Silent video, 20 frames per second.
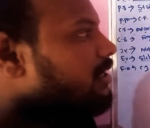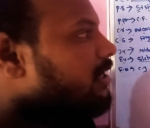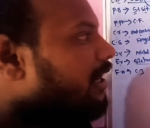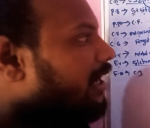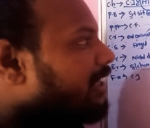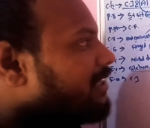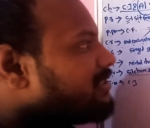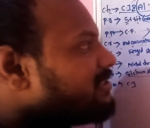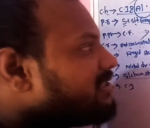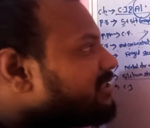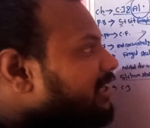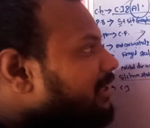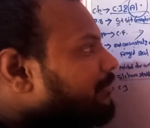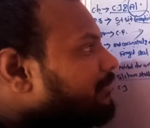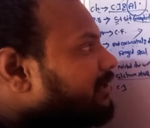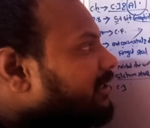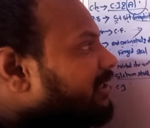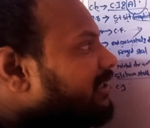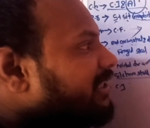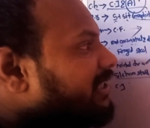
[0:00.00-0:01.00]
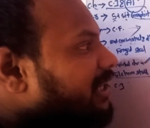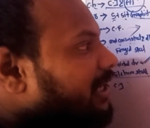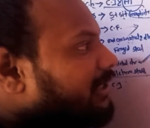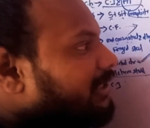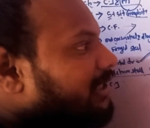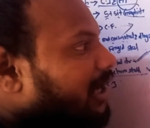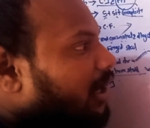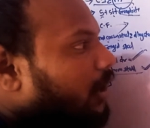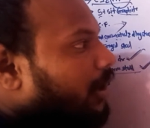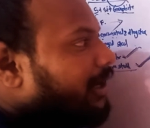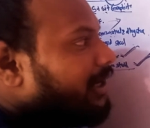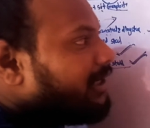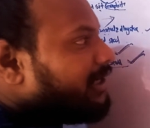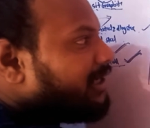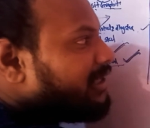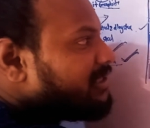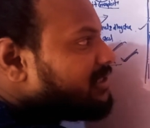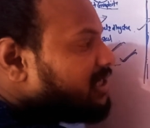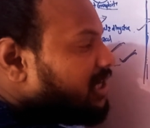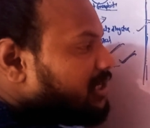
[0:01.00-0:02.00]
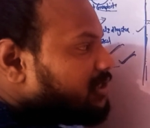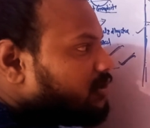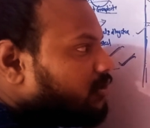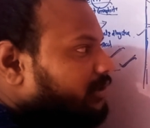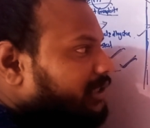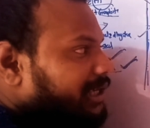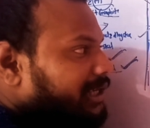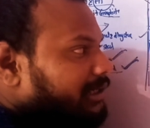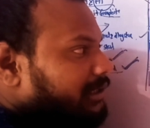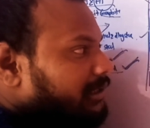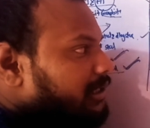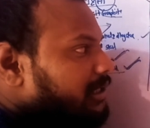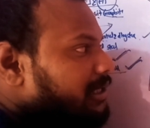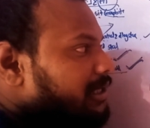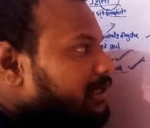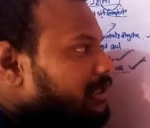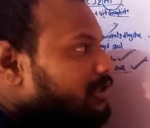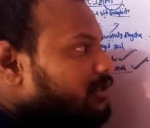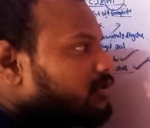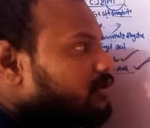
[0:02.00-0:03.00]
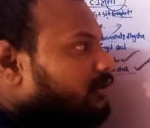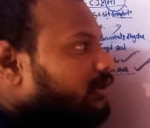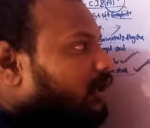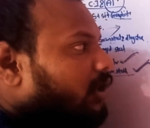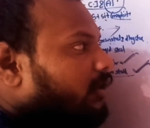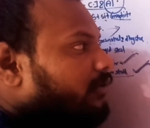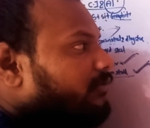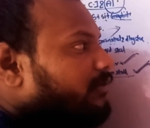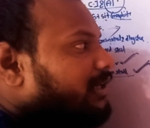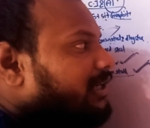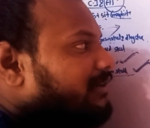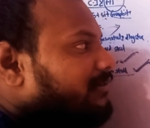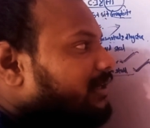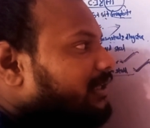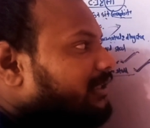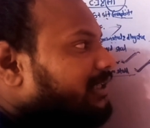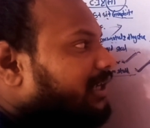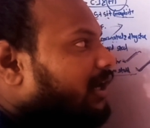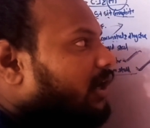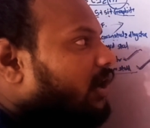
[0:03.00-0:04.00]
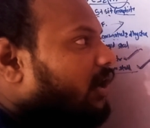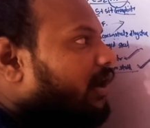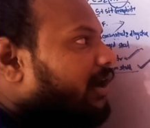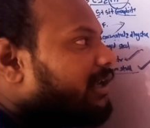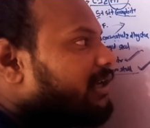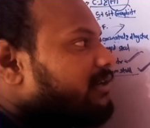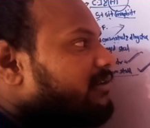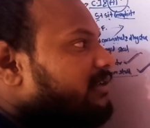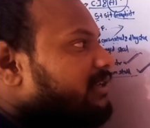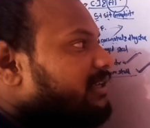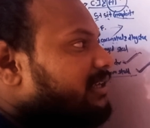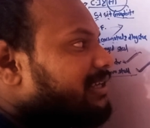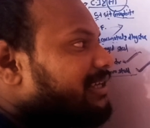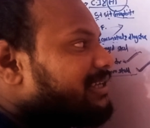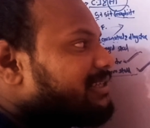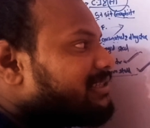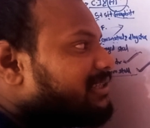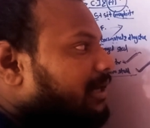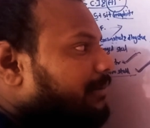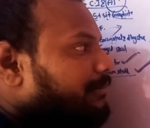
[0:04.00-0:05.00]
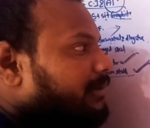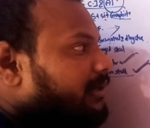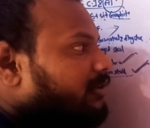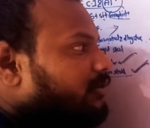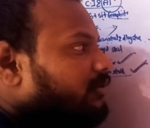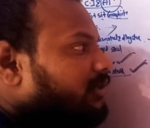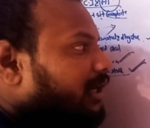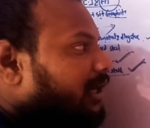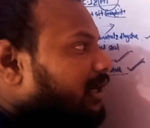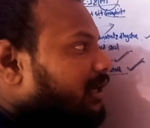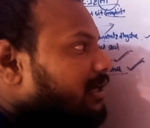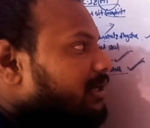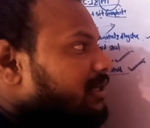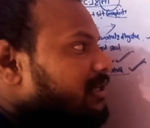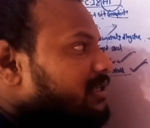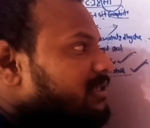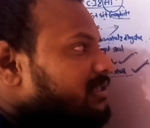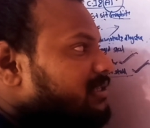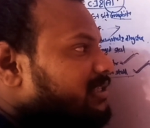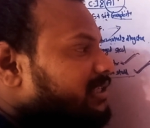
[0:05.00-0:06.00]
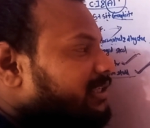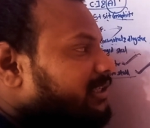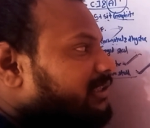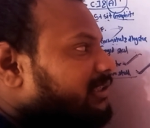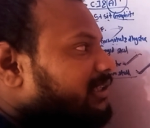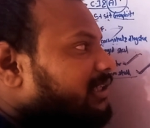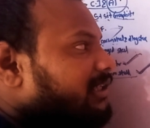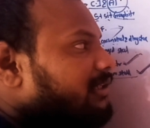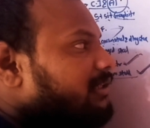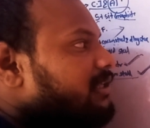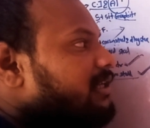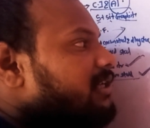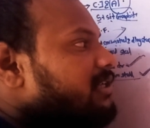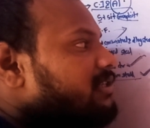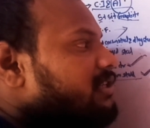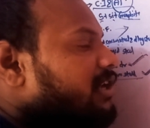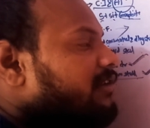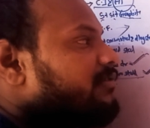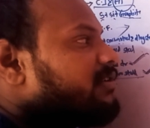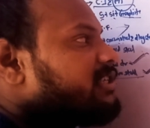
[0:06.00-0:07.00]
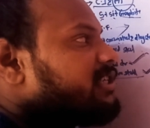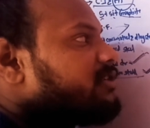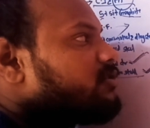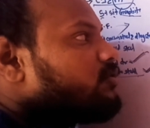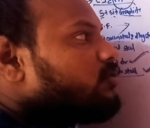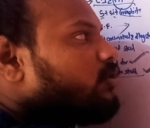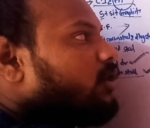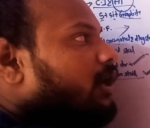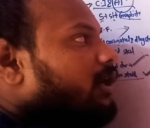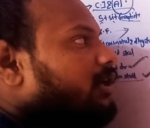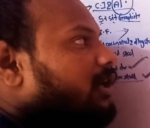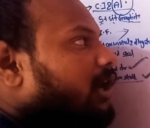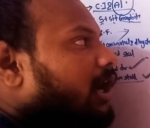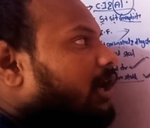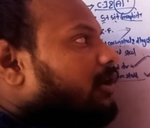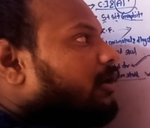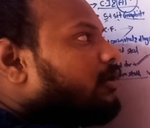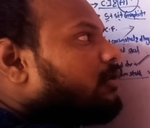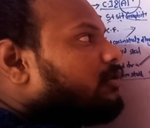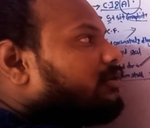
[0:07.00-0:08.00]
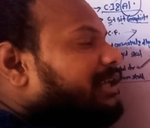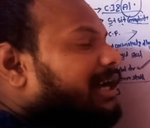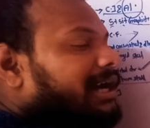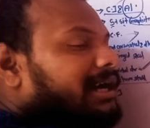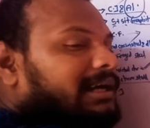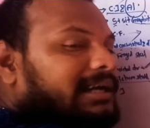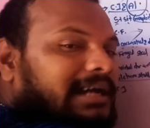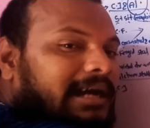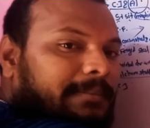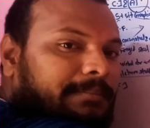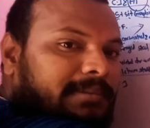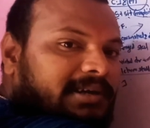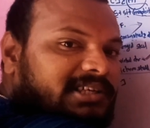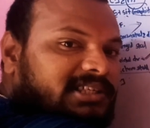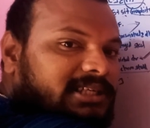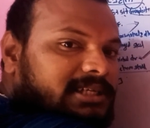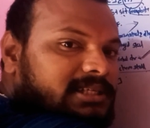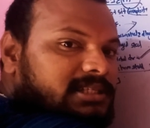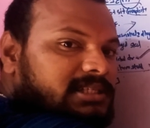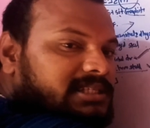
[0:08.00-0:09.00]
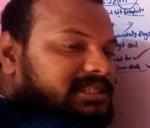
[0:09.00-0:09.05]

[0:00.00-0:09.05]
And same thing here the oil rings also there. So whenever the oil is coming to the cylinder, which is do not allow to the combustion